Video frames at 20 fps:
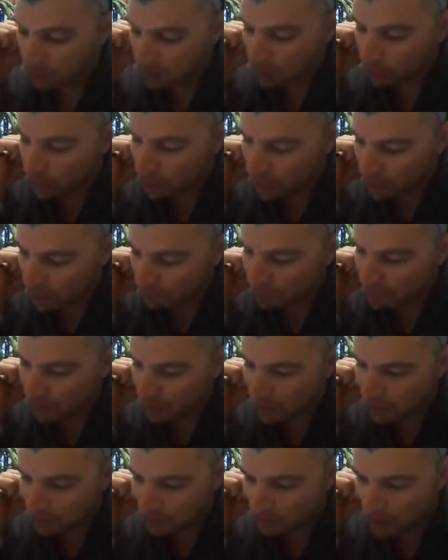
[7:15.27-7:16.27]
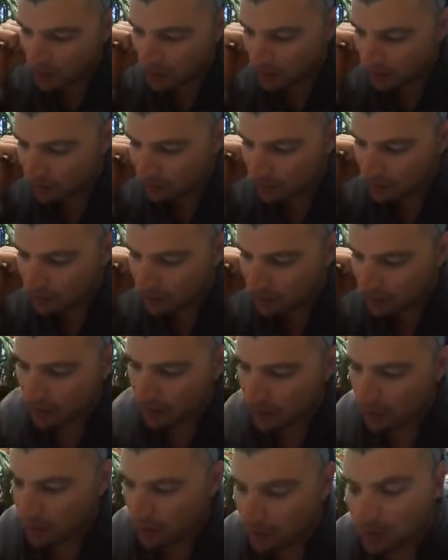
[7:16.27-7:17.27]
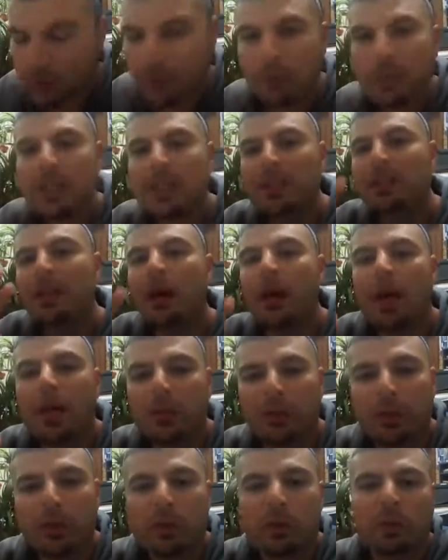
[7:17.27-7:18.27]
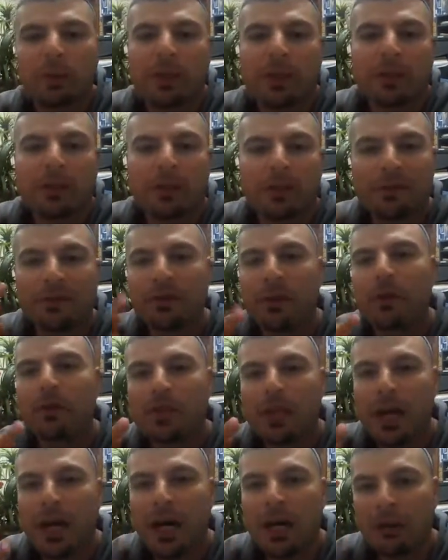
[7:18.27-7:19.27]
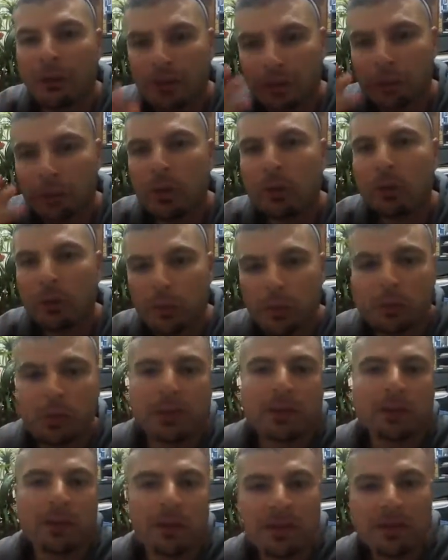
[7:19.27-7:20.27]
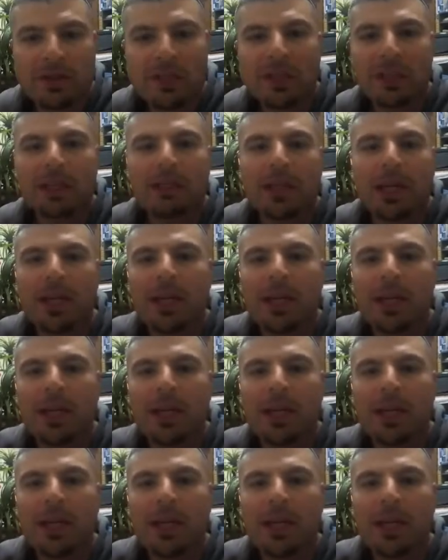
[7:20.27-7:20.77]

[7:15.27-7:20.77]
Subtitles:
So we have to integrate 3 times with respect to the first R and 3 with respect to the second.